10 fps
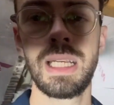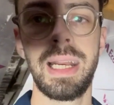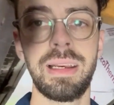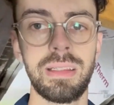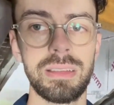
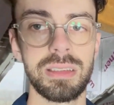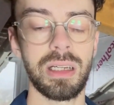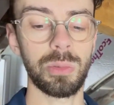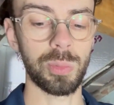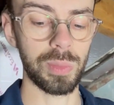And I
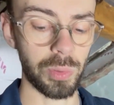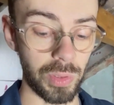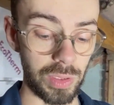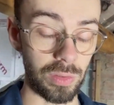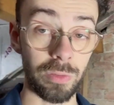will be
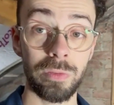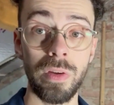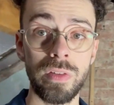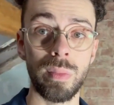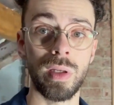putting on
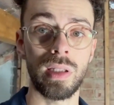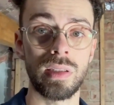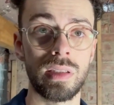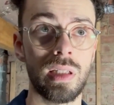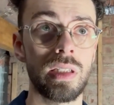50mm
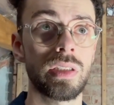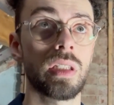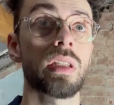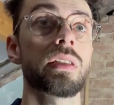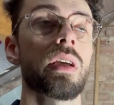insulation.
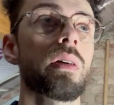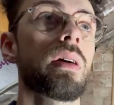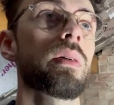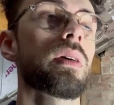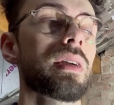So
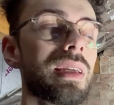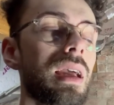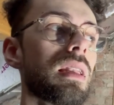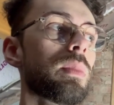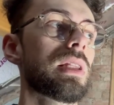
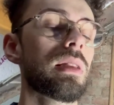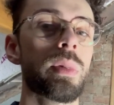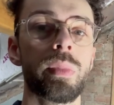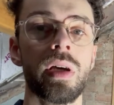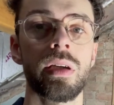again, I'm a little bit
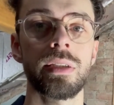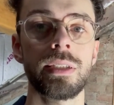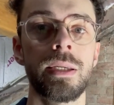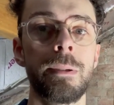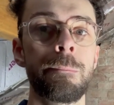behind.
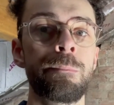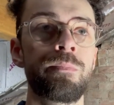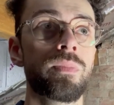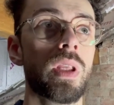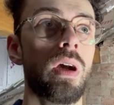
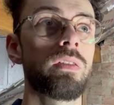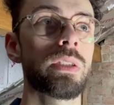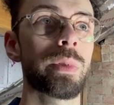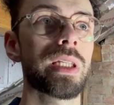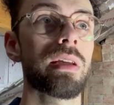Obviously
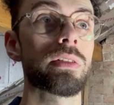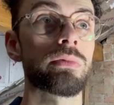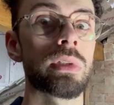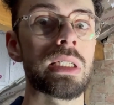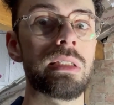we can hear it's
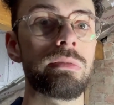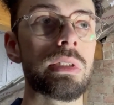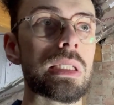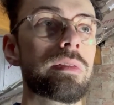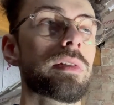really,
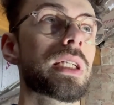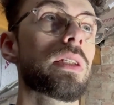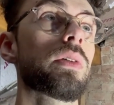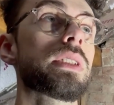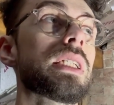really freaking
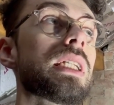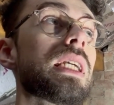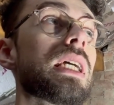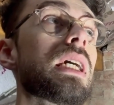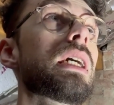noisy in
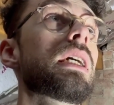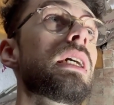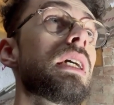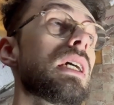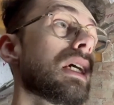here.
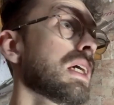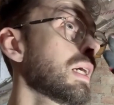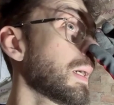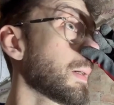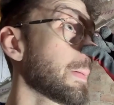
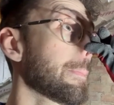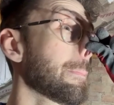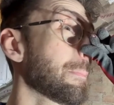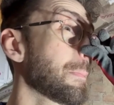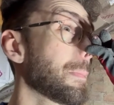
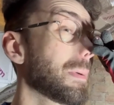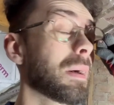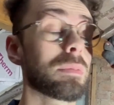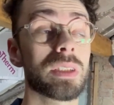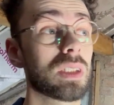I'm
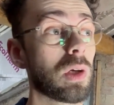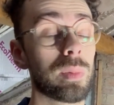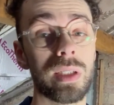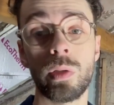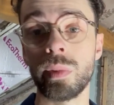just hoping
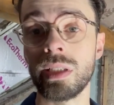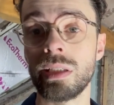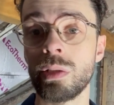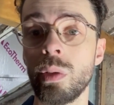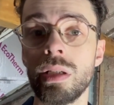it'll be
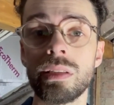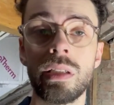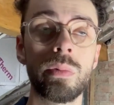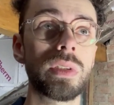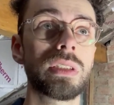quieter
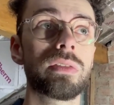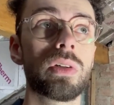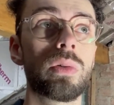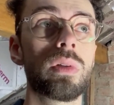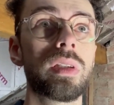once I've got
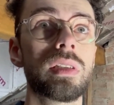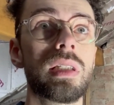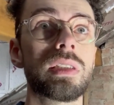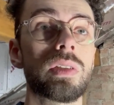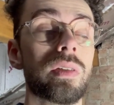all the insulation on.